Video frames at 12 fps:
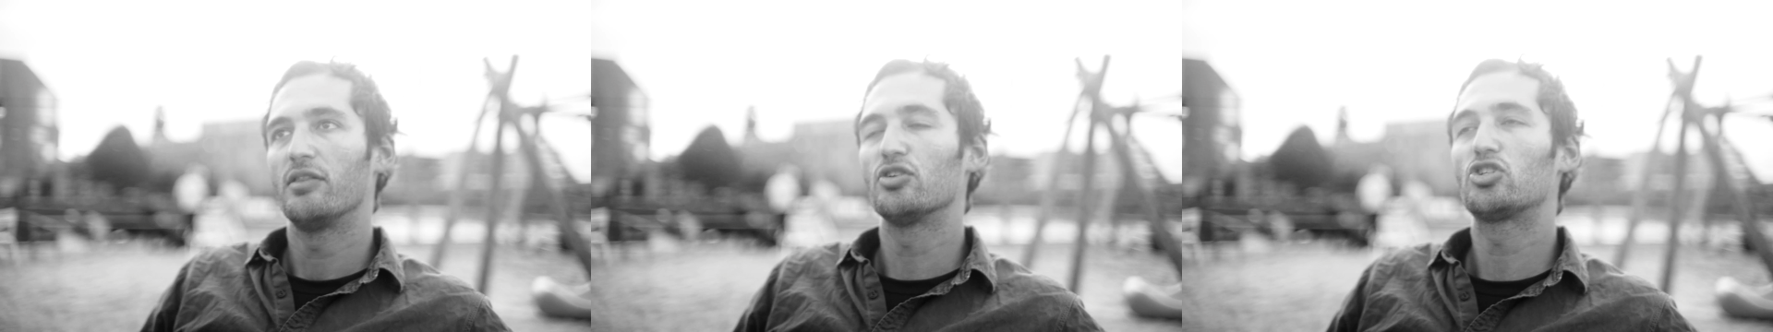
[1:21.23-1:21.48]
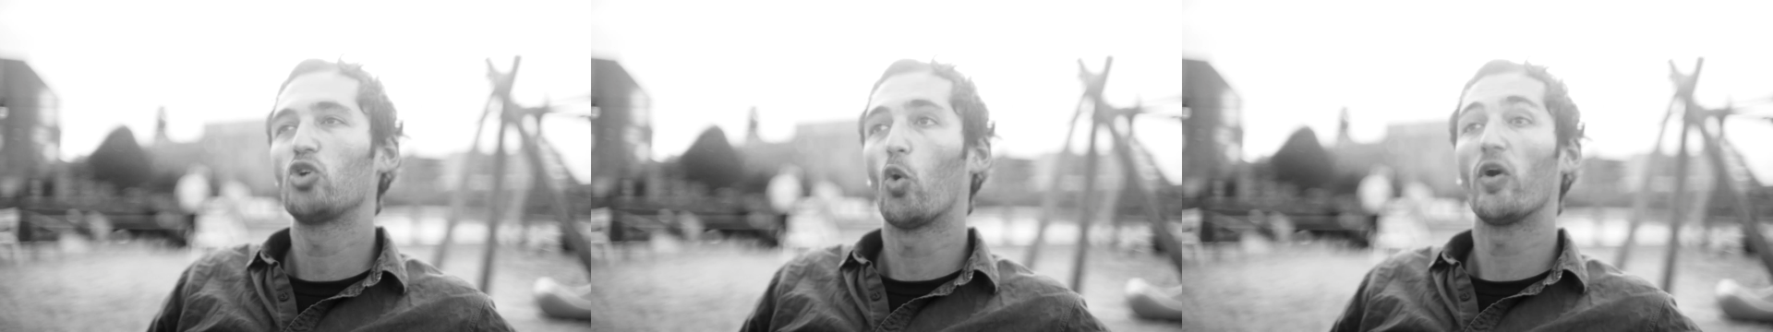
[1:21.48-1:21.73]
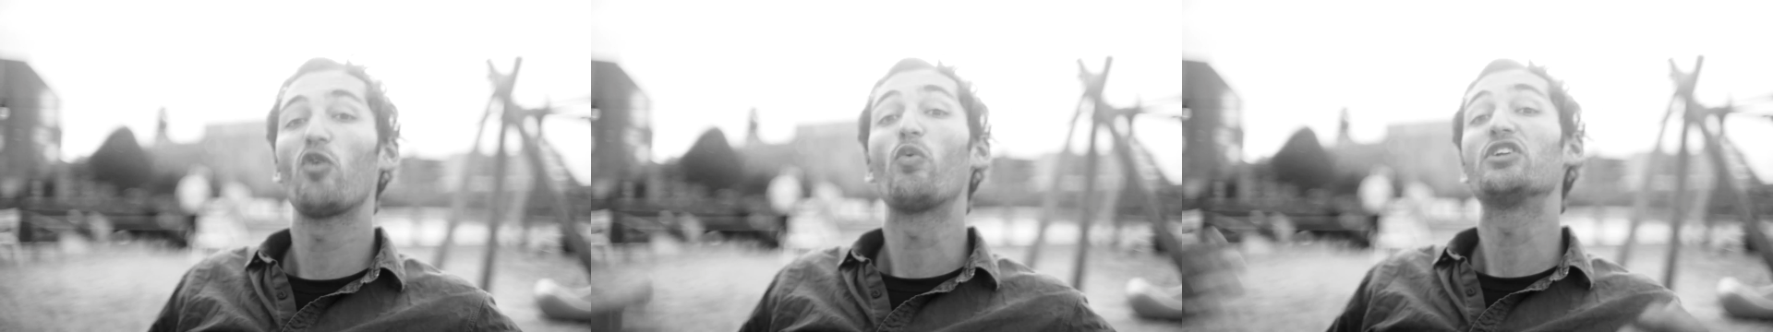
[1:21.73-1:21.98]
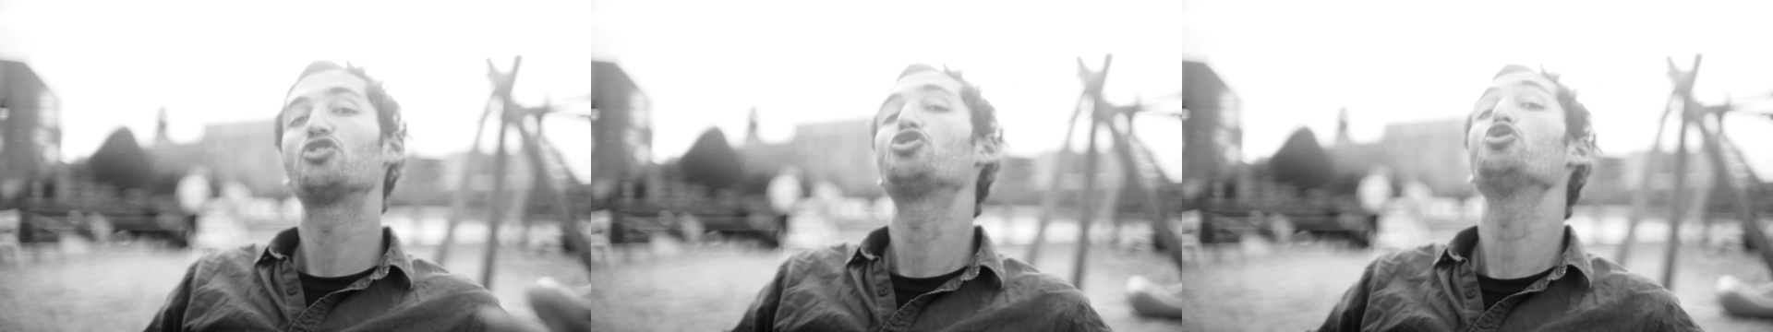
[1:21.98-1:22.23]
the story
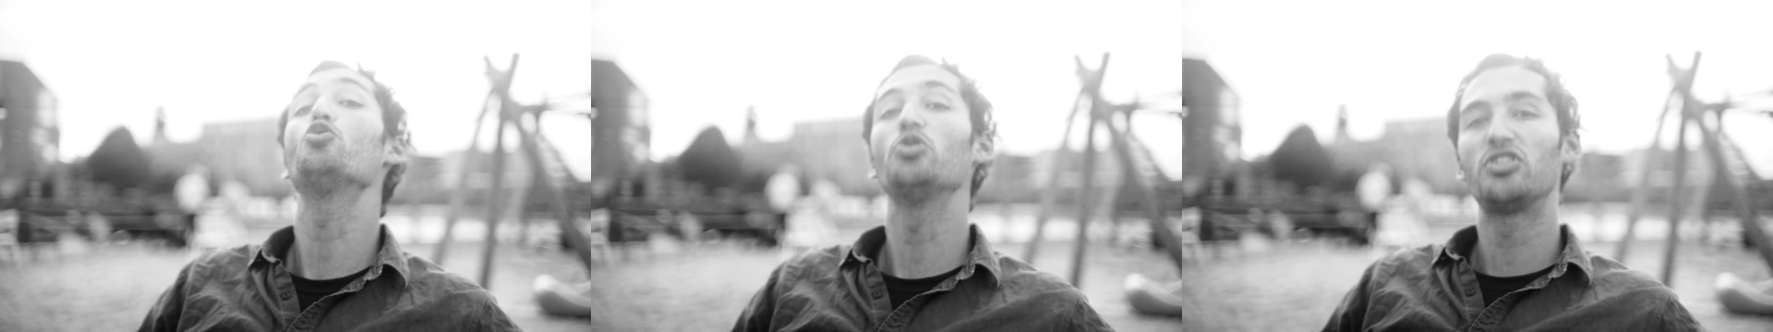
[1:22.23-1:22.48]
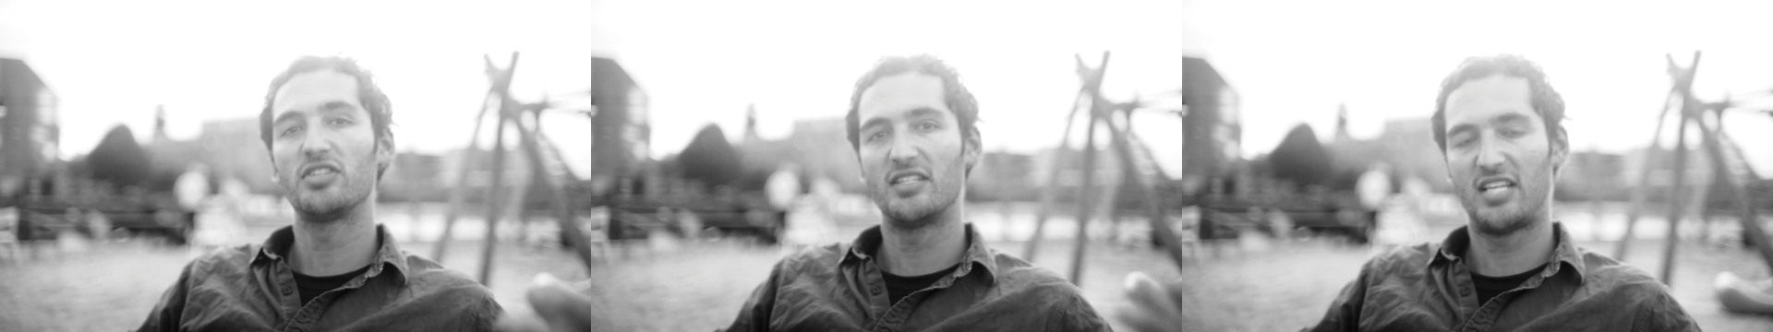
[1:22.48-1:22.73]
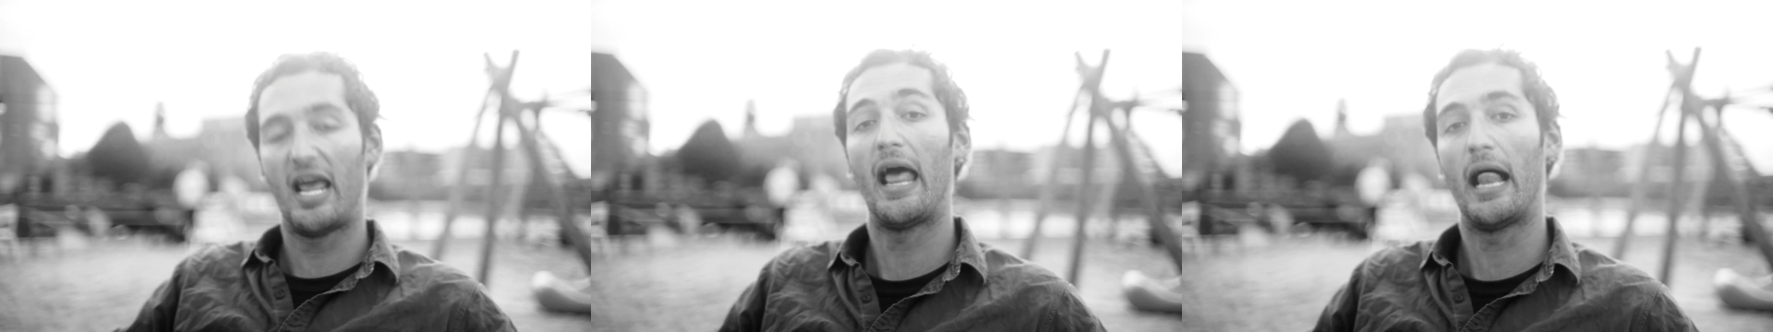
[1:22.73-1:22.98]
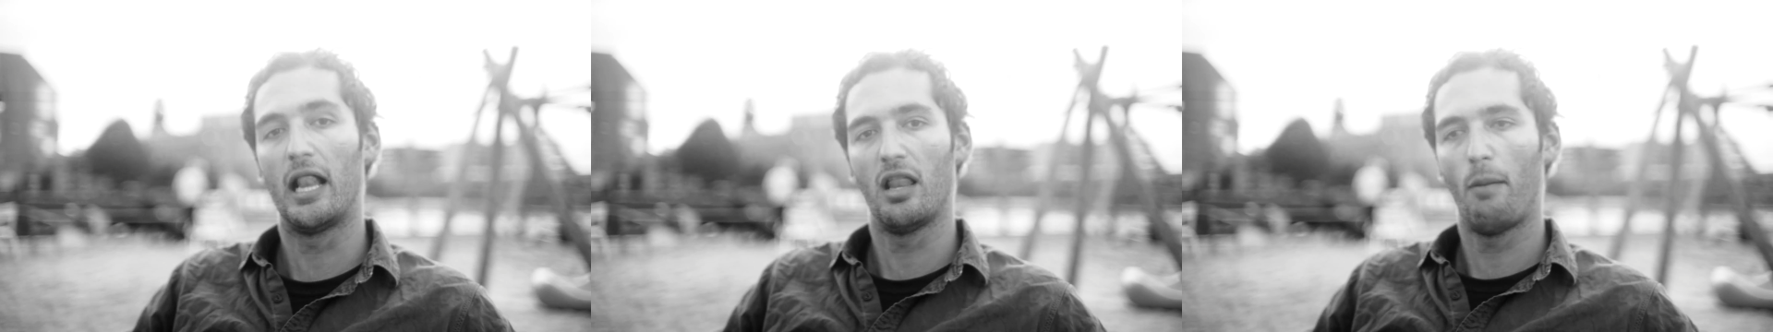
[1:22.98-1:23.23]
we choose to
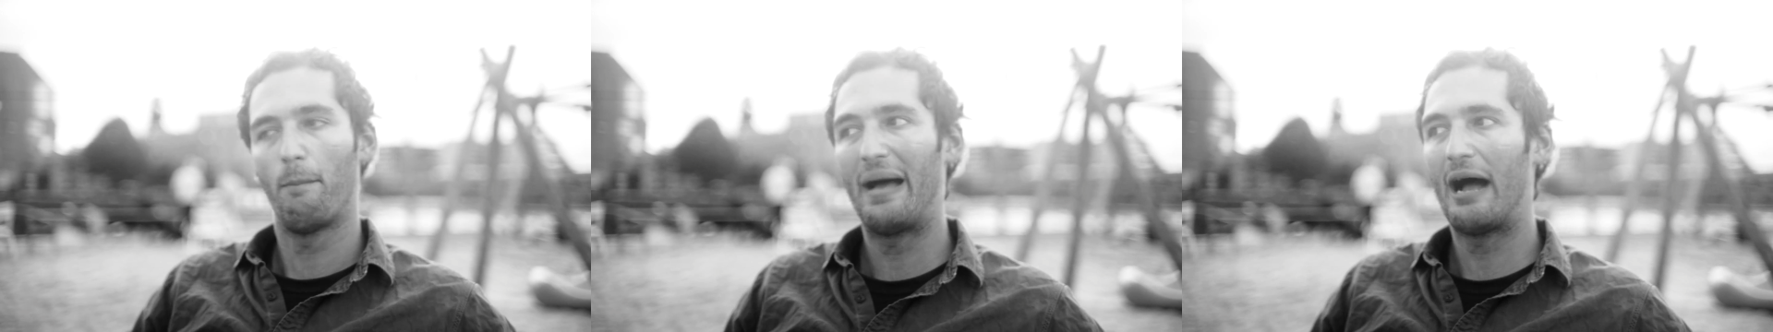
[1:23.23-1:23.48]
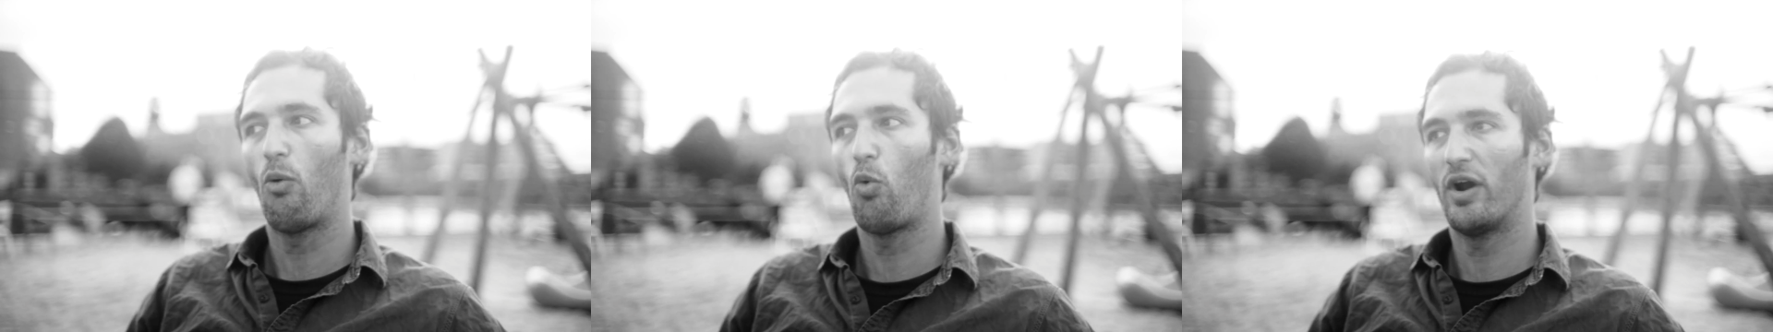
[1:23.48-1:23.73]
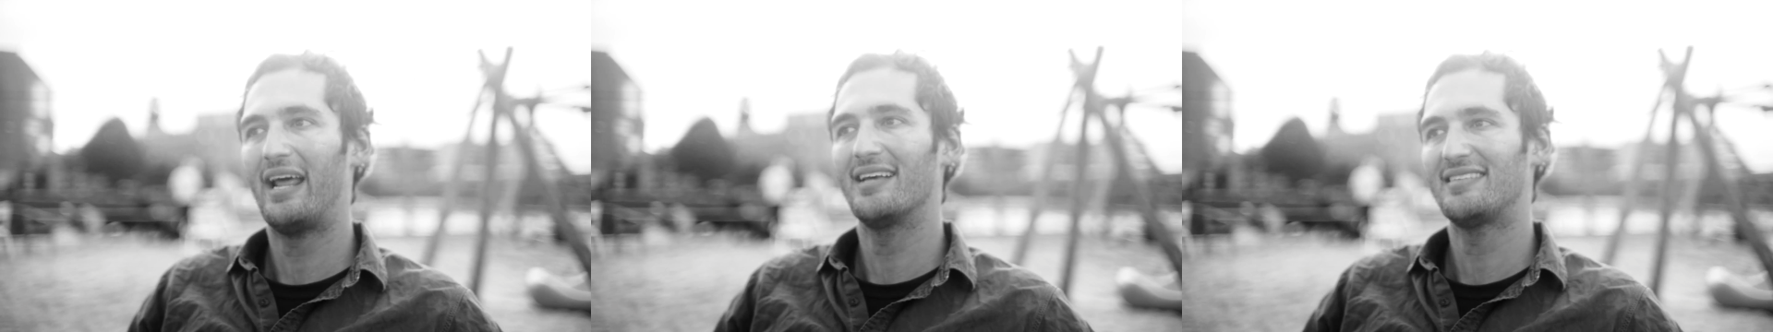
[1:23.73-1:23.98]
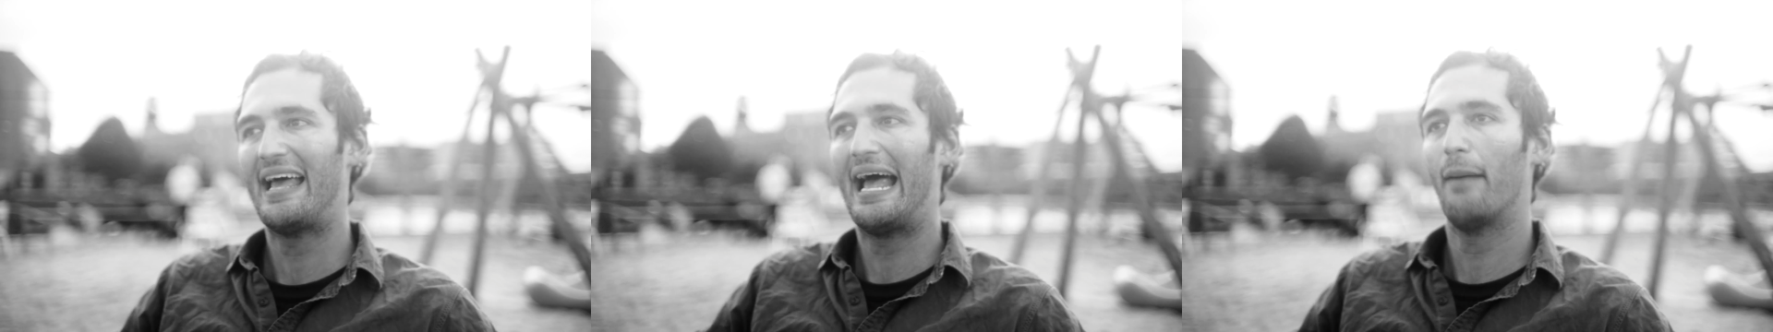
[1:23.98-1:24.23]
tell about what
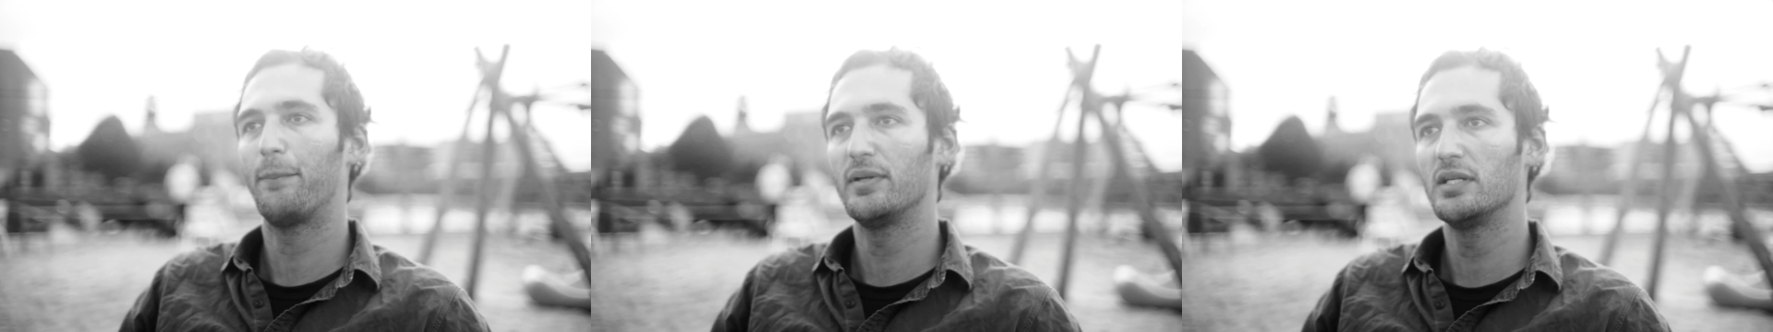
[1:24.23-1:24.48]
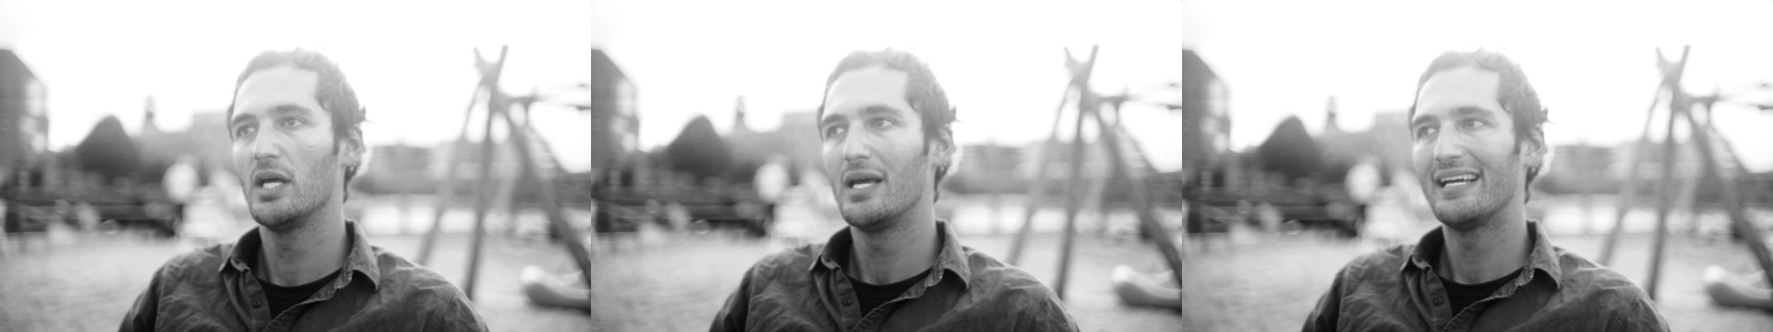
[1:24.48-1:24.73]
has happened